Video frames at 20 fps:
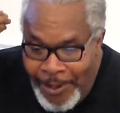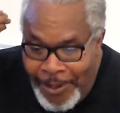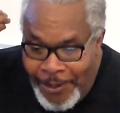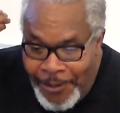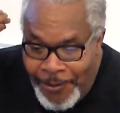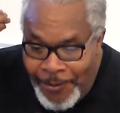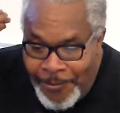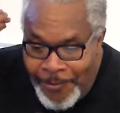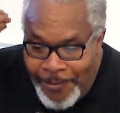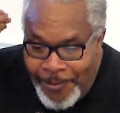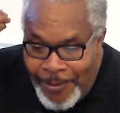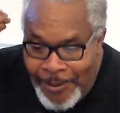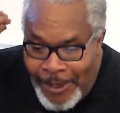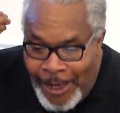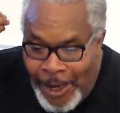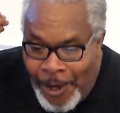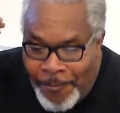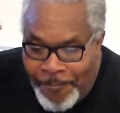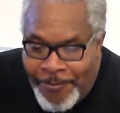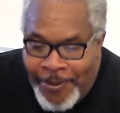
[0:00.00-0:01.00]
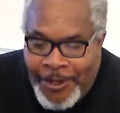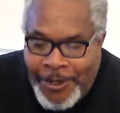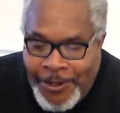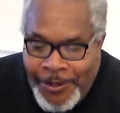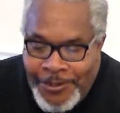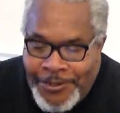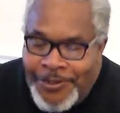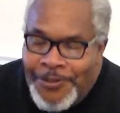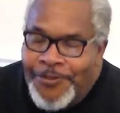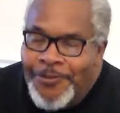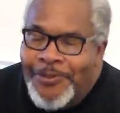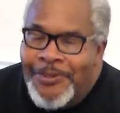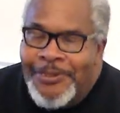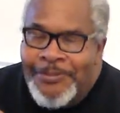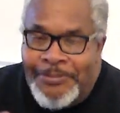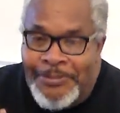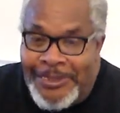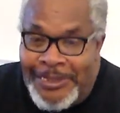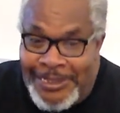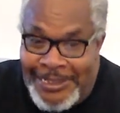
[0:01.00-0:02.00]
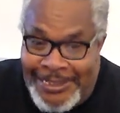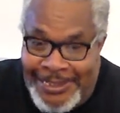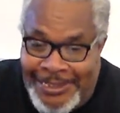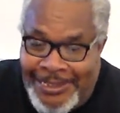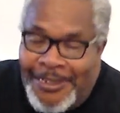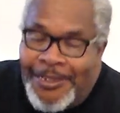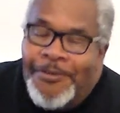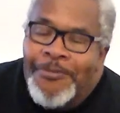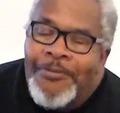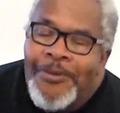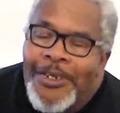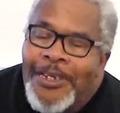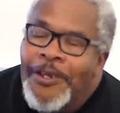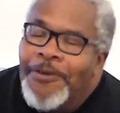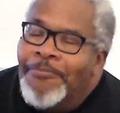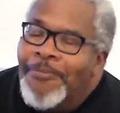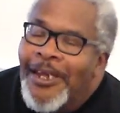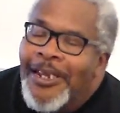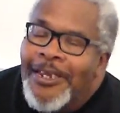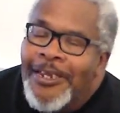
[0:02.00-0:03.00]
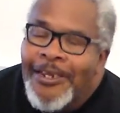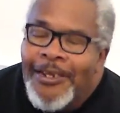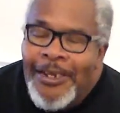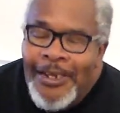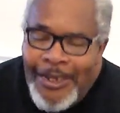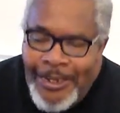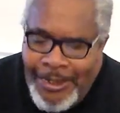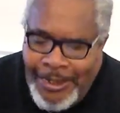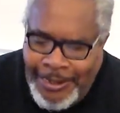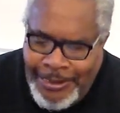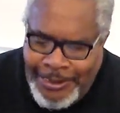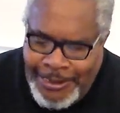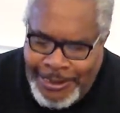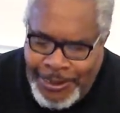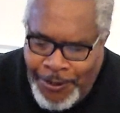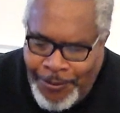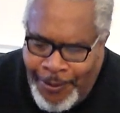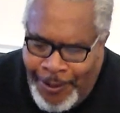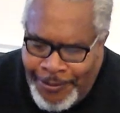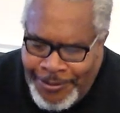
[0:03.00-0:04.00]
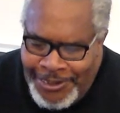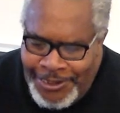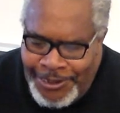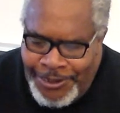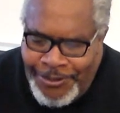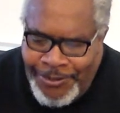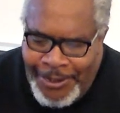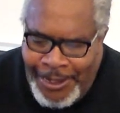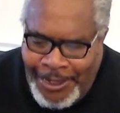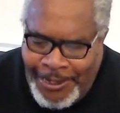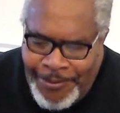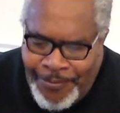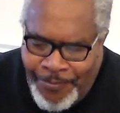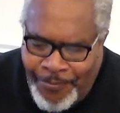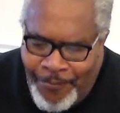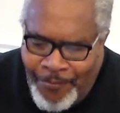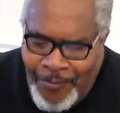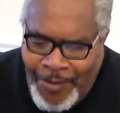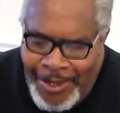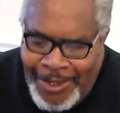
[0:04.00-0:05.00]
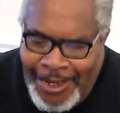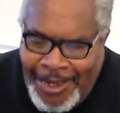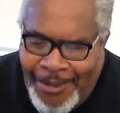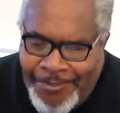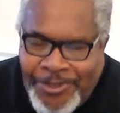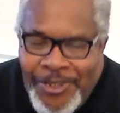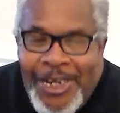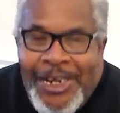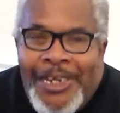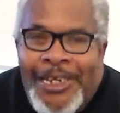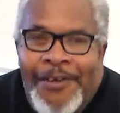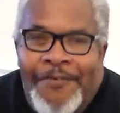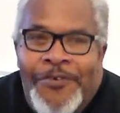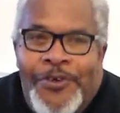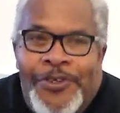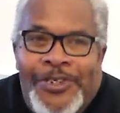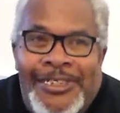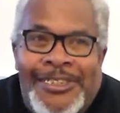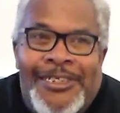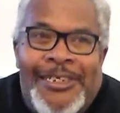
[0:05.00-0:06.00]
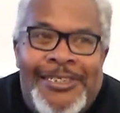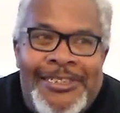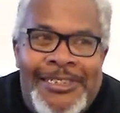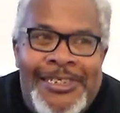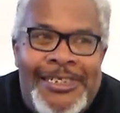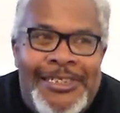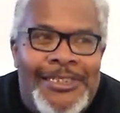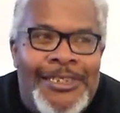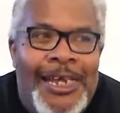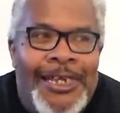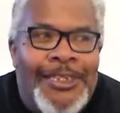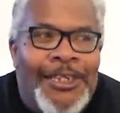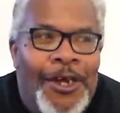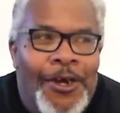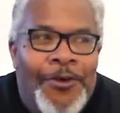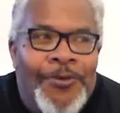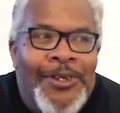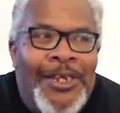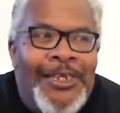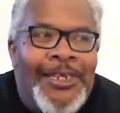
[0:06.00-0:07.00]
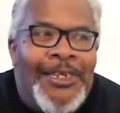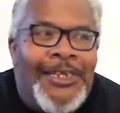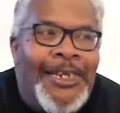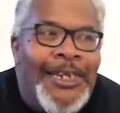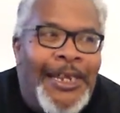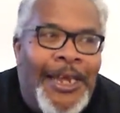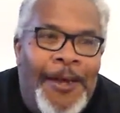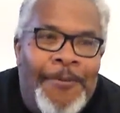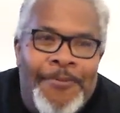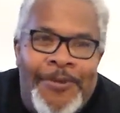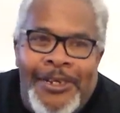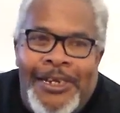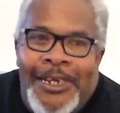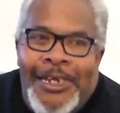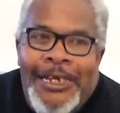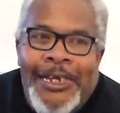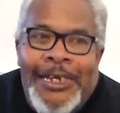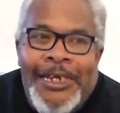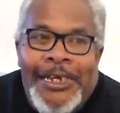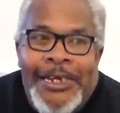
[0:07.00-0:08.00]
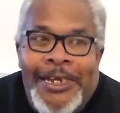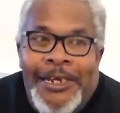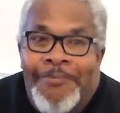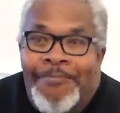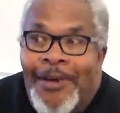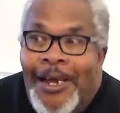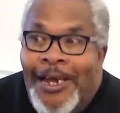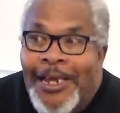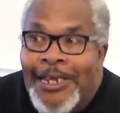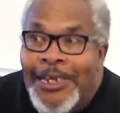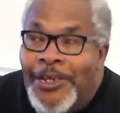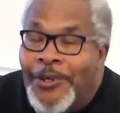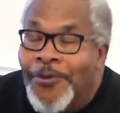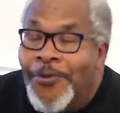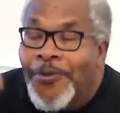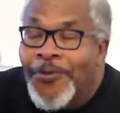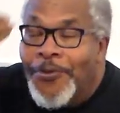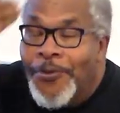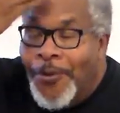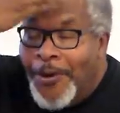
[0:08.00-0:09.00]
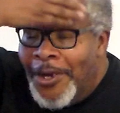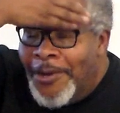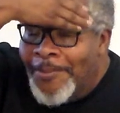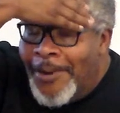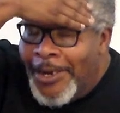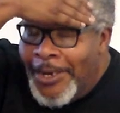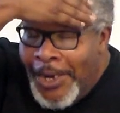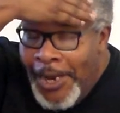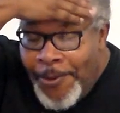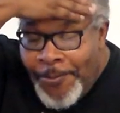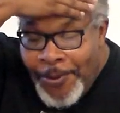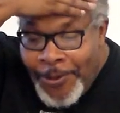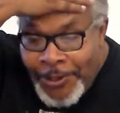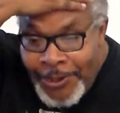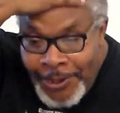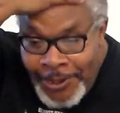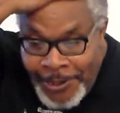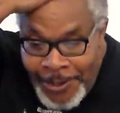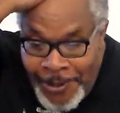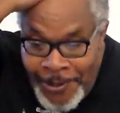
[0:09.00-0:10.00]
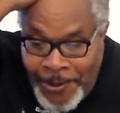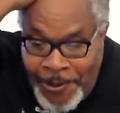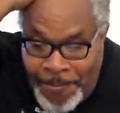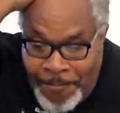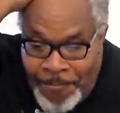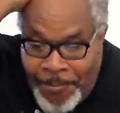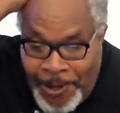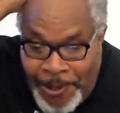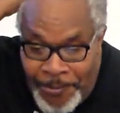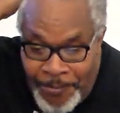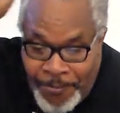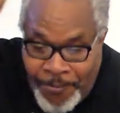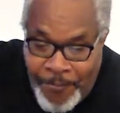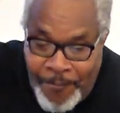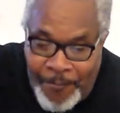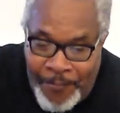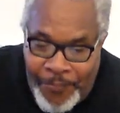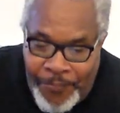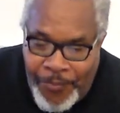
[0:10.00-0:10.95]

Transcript: you know, our peers who just didn't make it. So I'll just do that again. I'm trying to give you a sense. It's not the only thing that happened in my youth or in my neighborhood, but